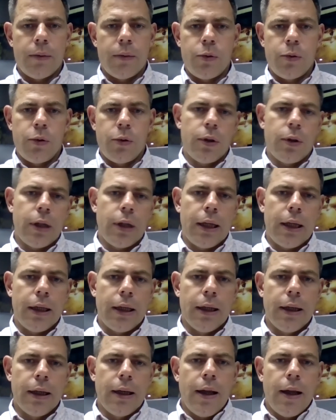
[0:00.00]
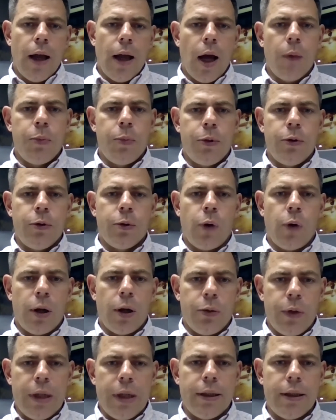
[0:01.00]
Certainly up to
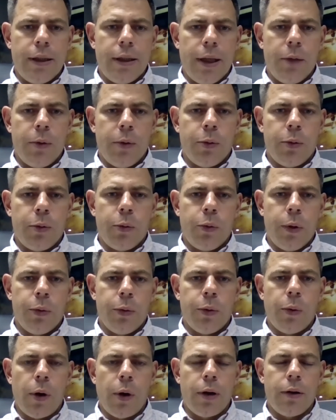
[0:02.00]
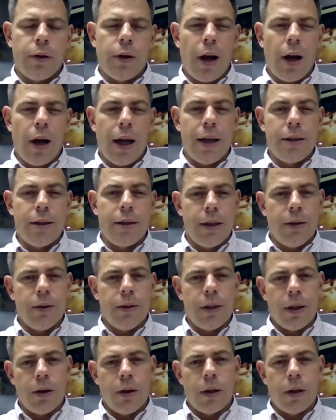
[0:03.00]
quite recently, we were one of the highest
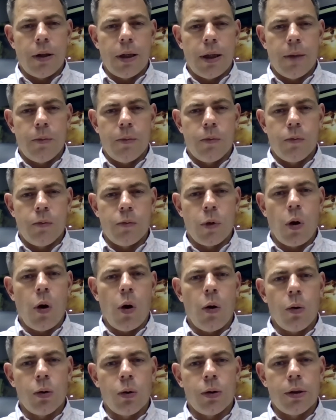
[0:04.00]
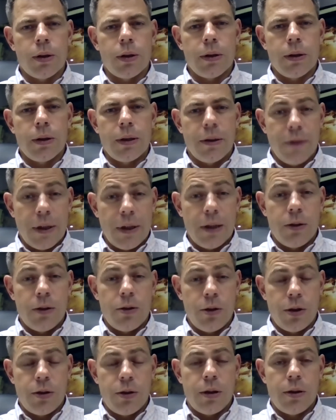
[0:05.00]
yielding gold dividend
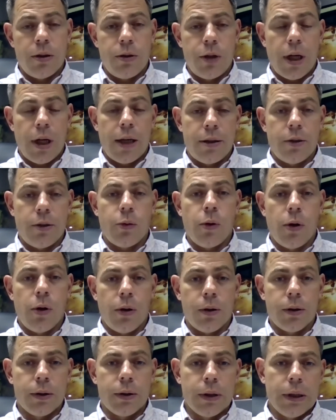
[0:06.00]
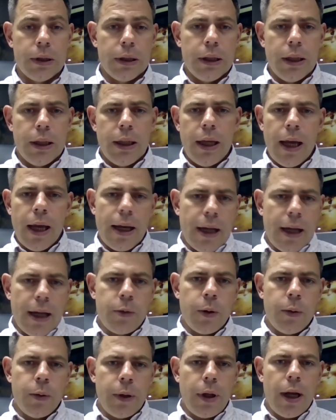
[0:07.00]
shares in the world. And that's
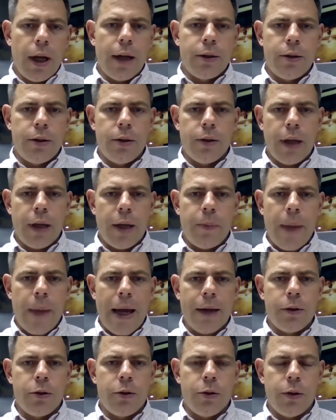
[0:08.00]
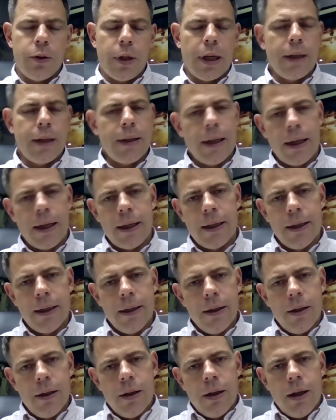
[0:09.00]
where we'd like to get back to. And I think
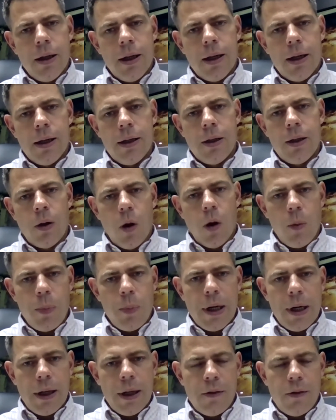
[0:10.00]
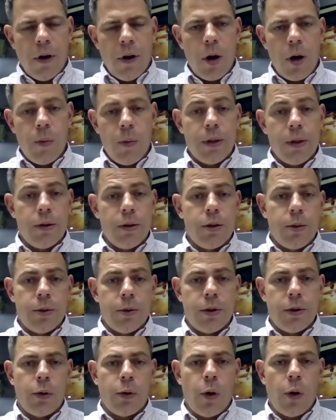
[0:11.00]
the operating environment in terms
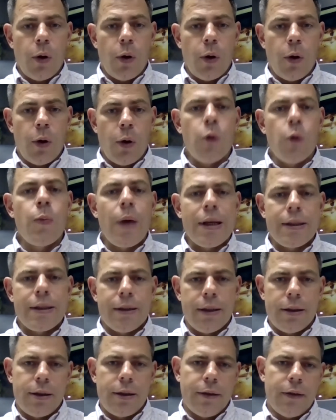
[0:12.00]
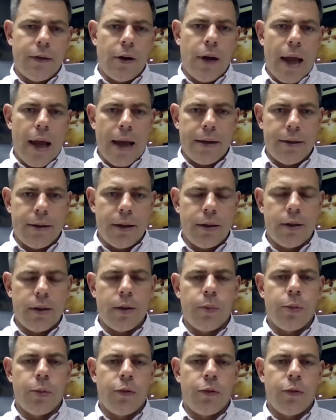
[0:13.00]
of the robustness of our assets and the